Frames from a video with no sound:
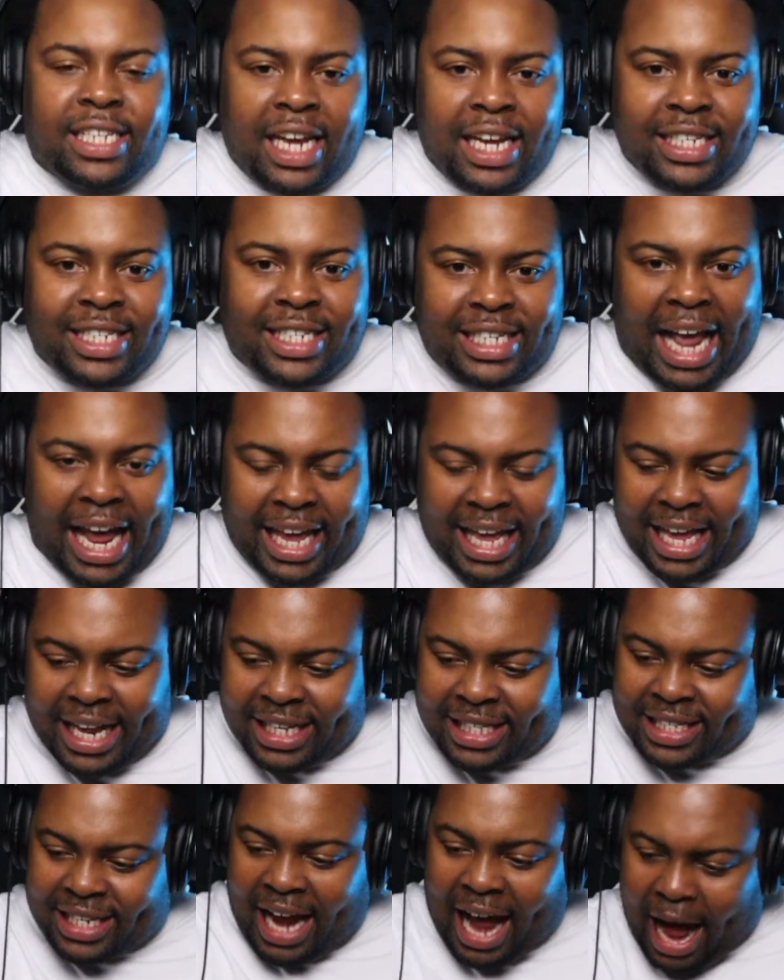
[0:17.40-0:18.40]

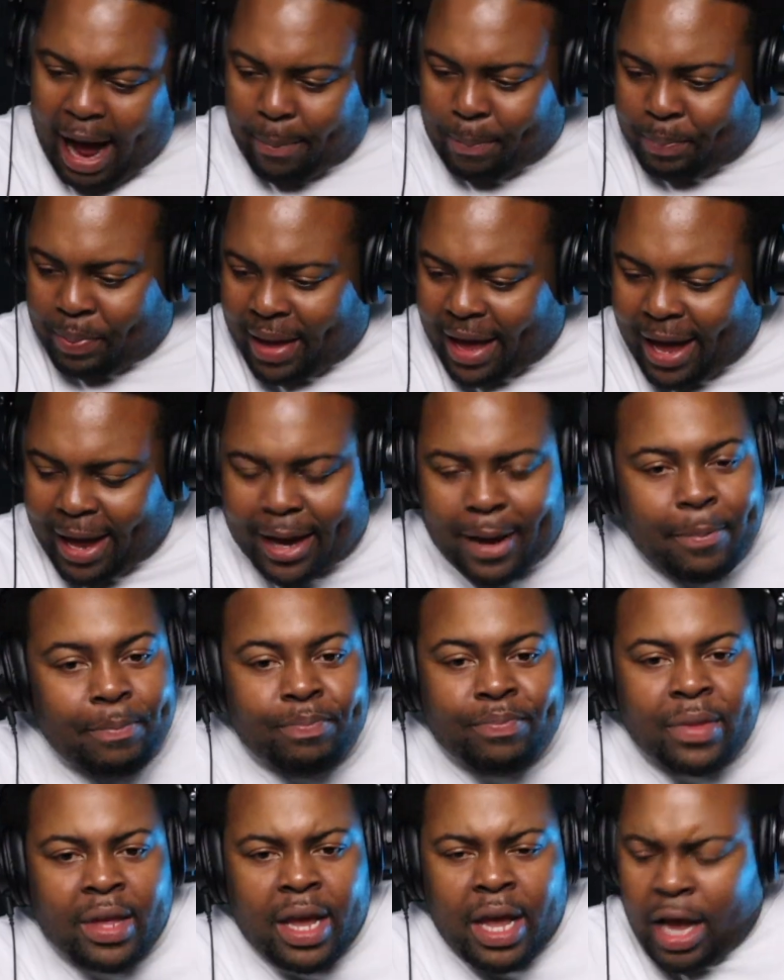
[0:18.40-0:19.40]
second topic.
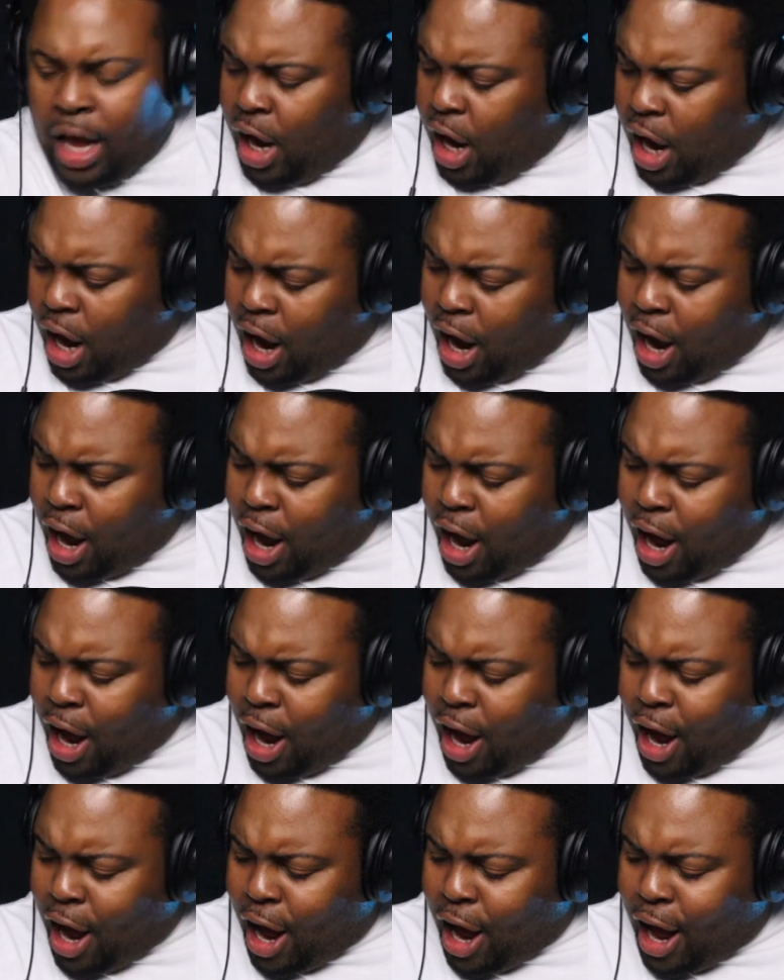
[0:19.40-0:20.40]

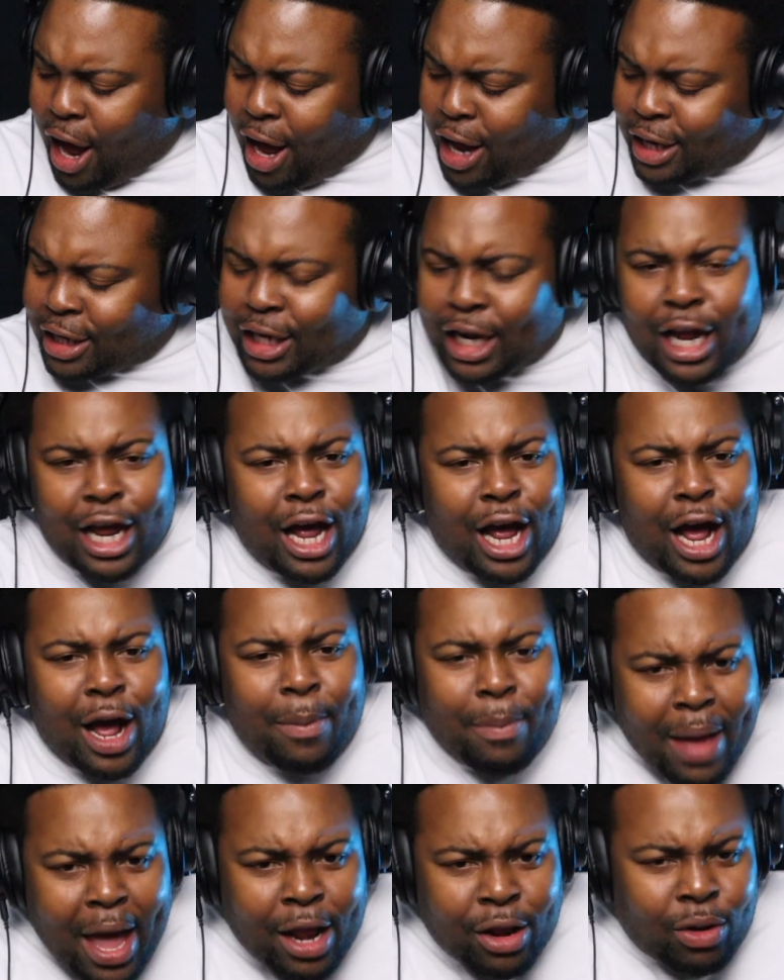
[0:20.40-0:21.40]
Uh
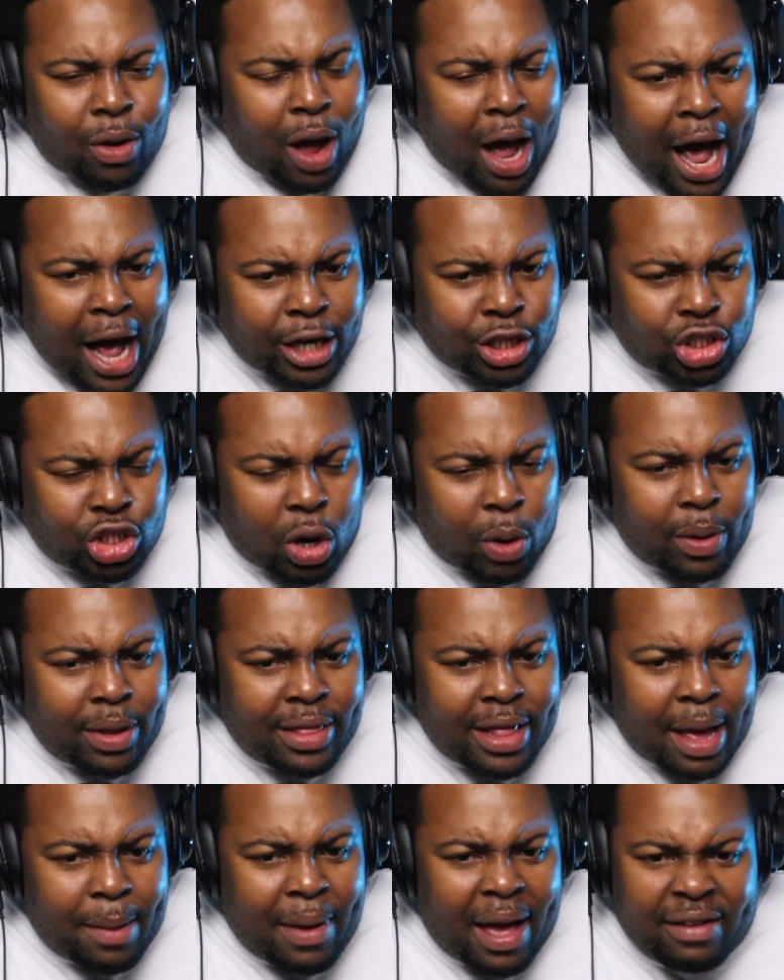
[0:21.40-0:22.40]
Emmanuel Acho
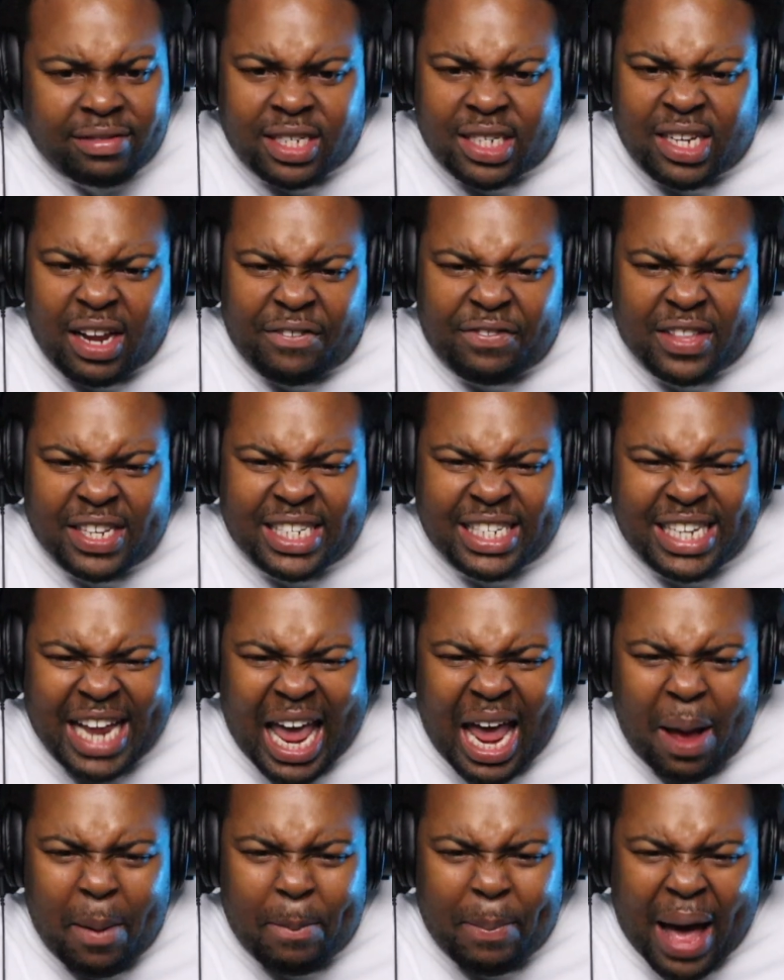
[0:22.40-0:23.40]
and them have stuff to
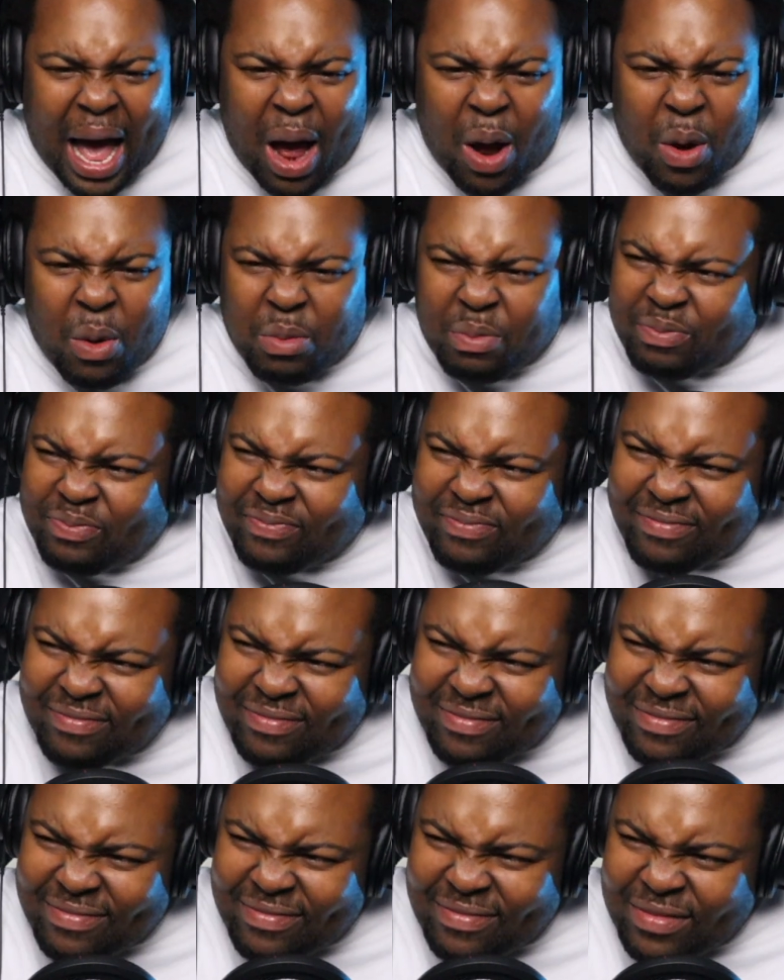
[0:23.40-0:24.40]
say about
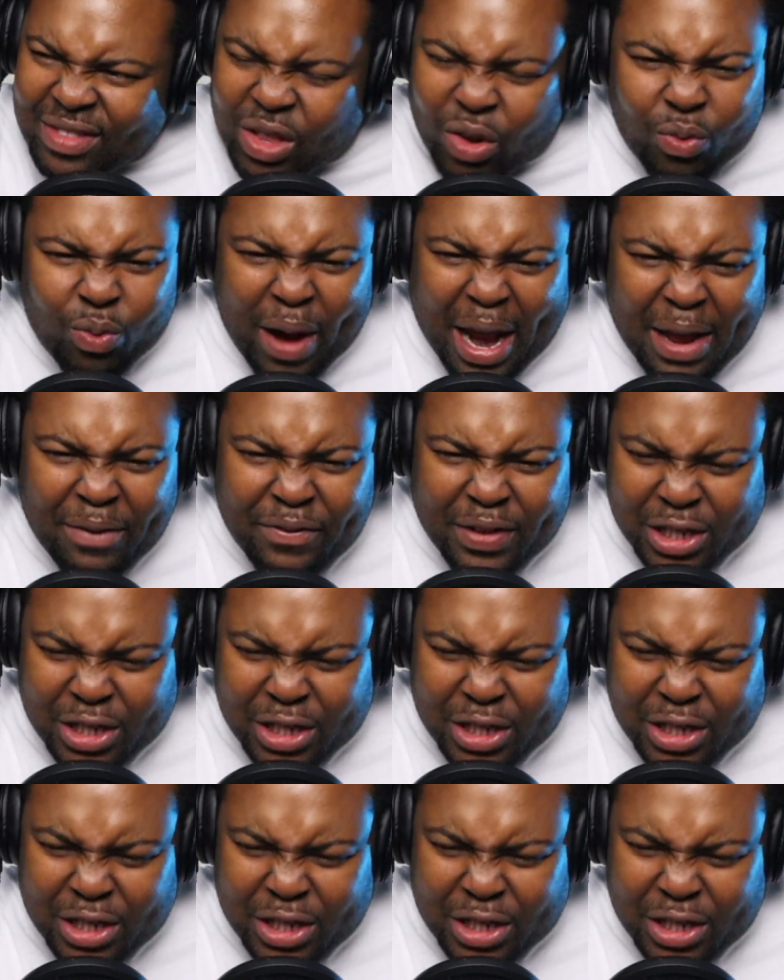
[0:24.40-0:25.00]
the Ravens